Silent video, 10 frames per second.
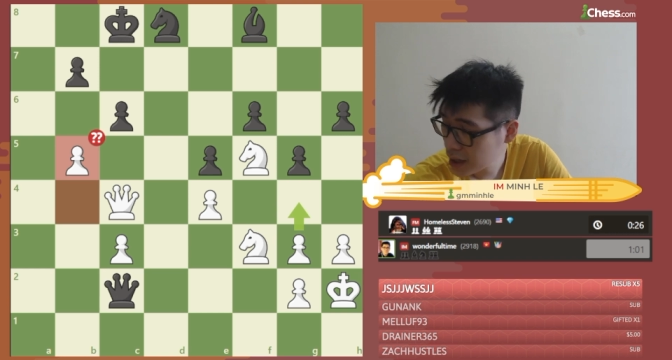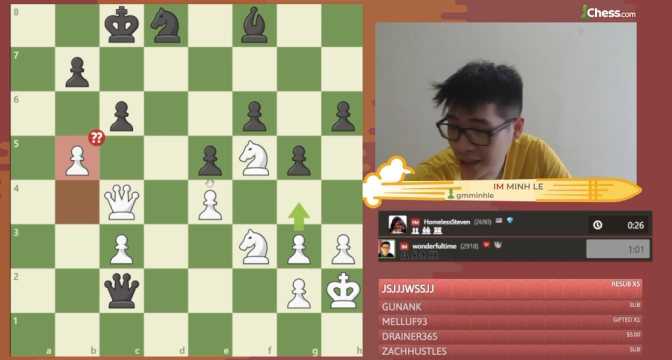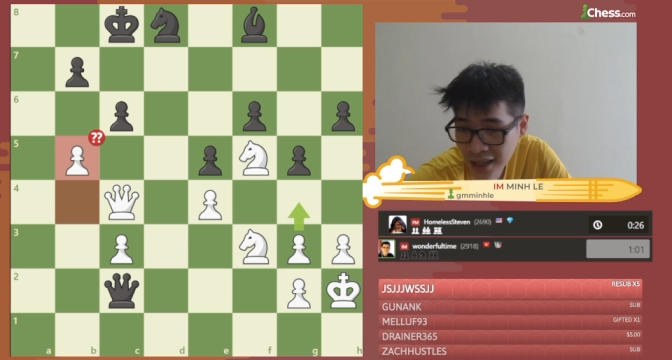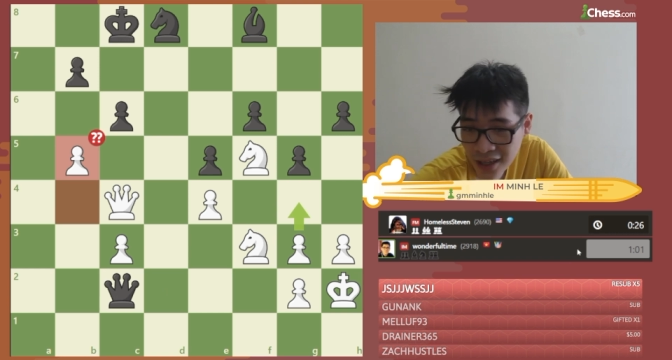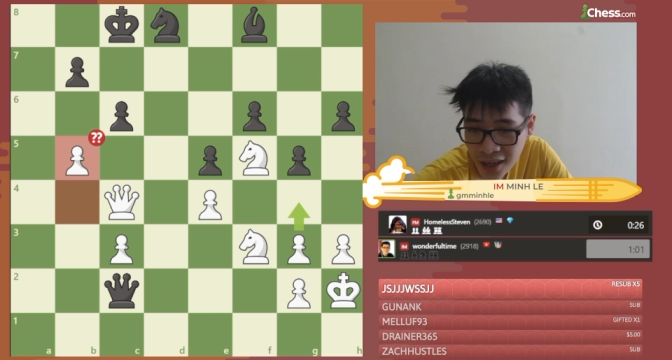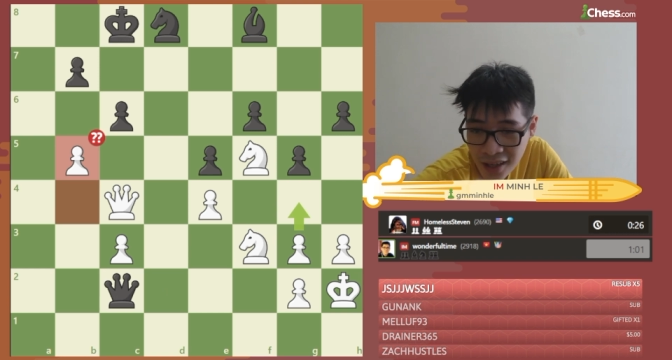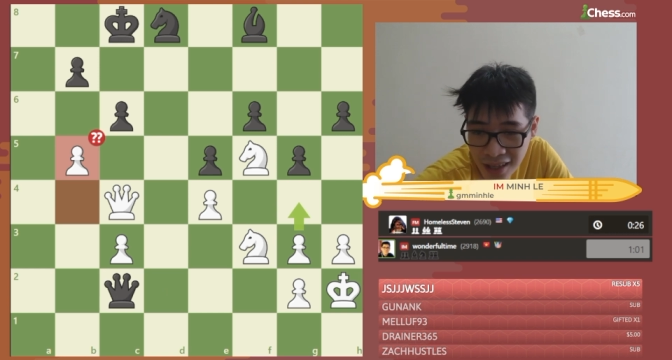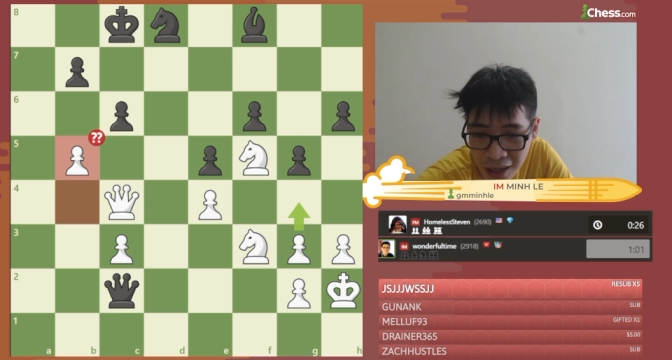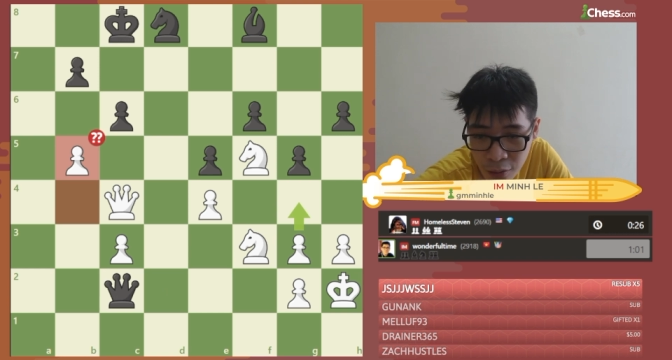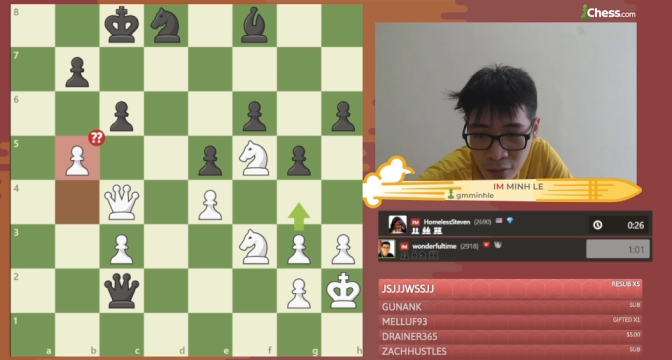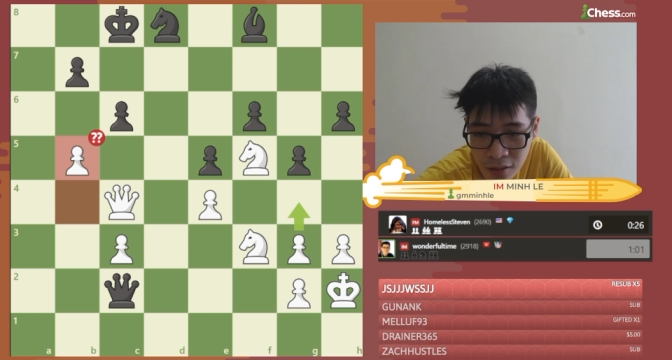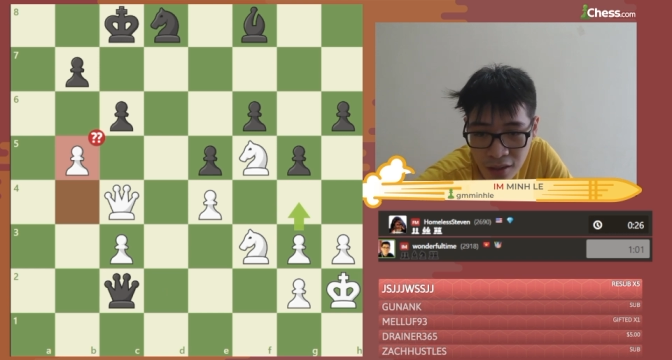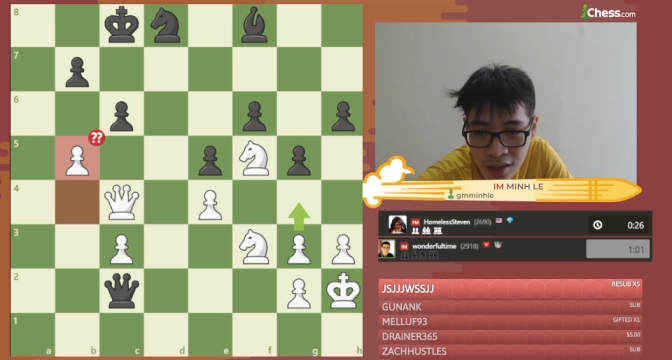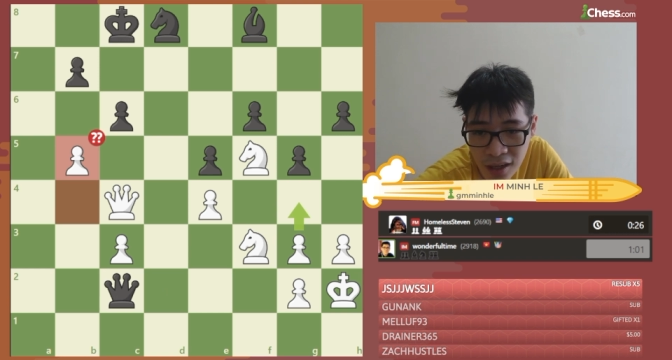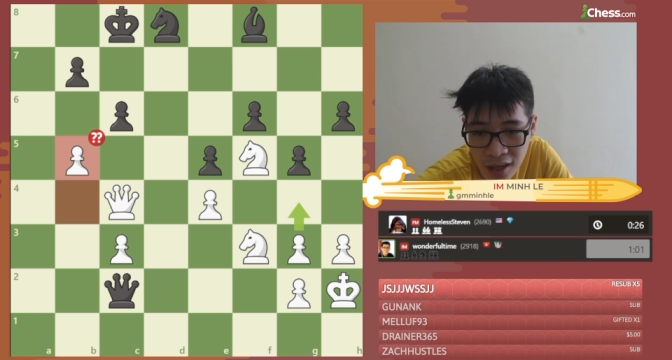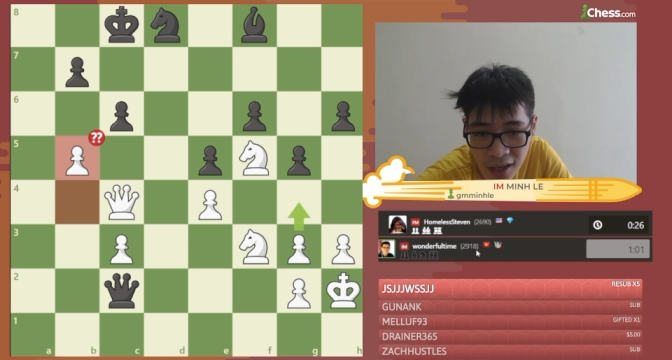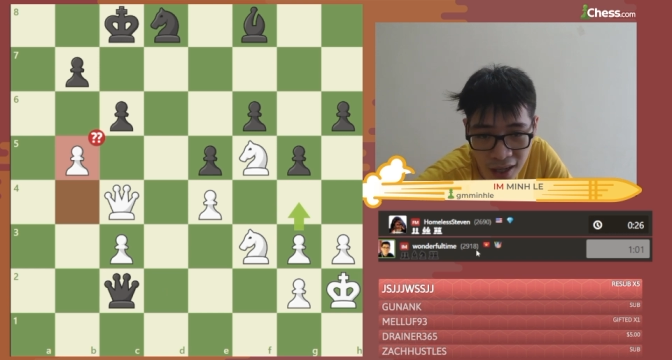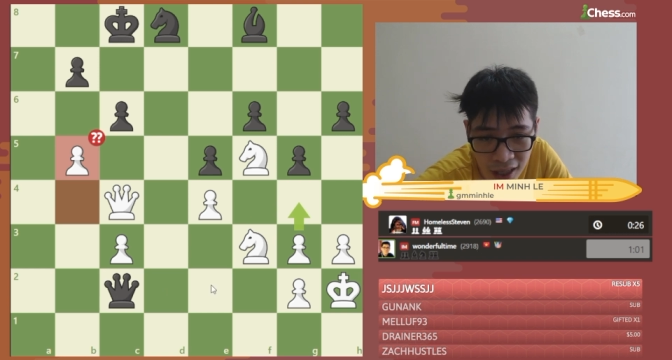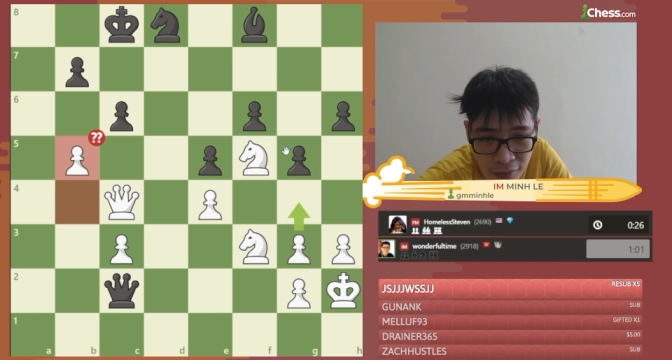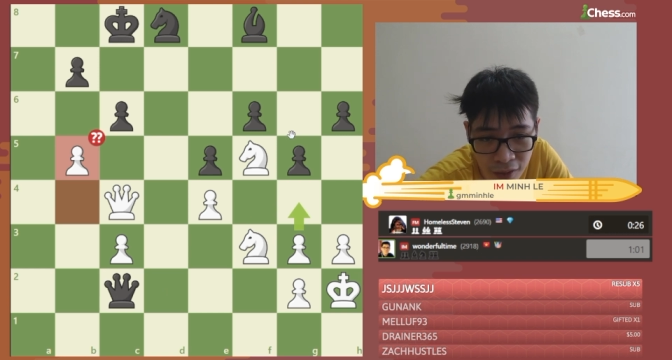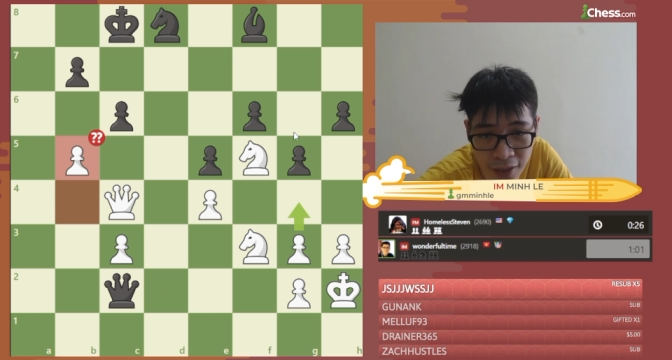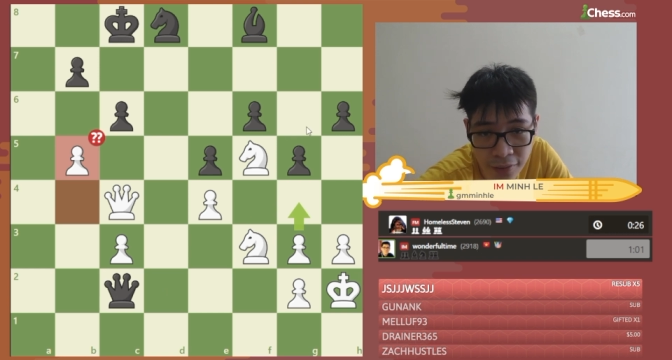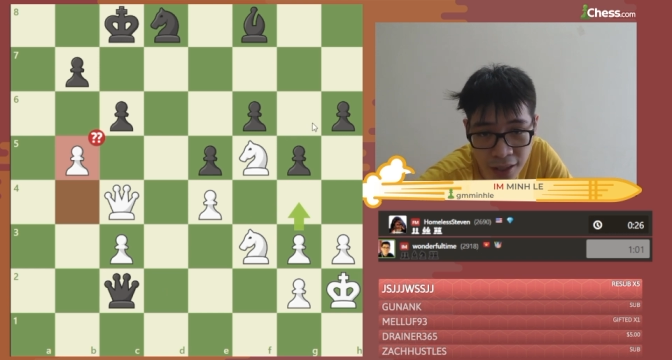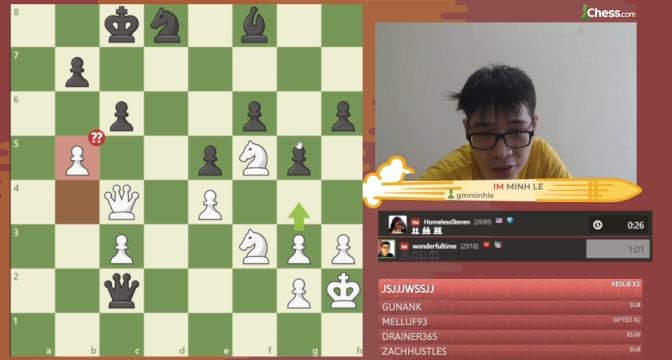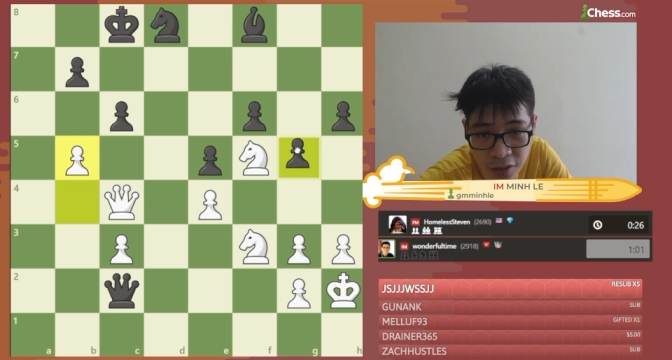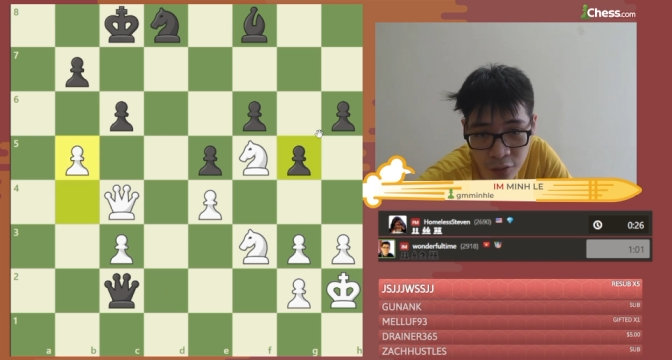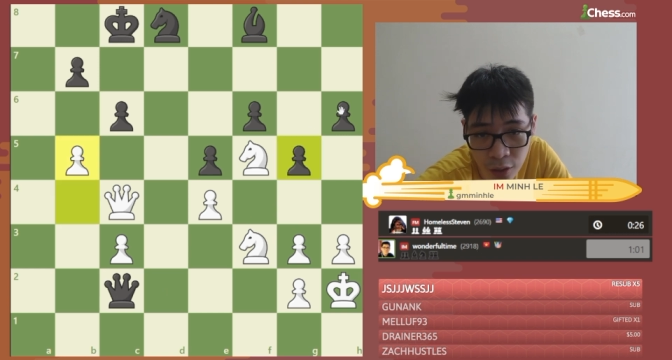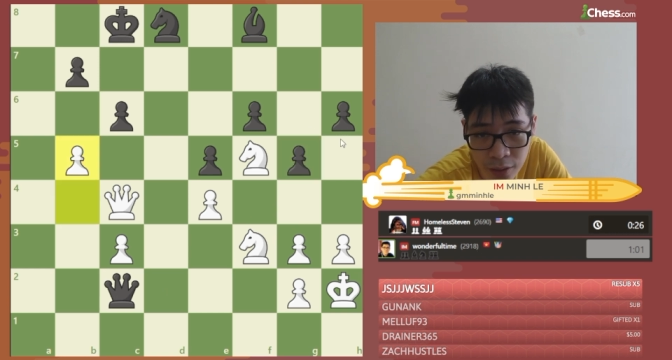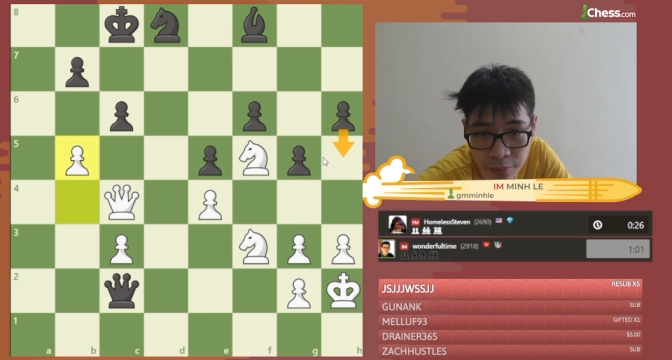can allow H5 and G4.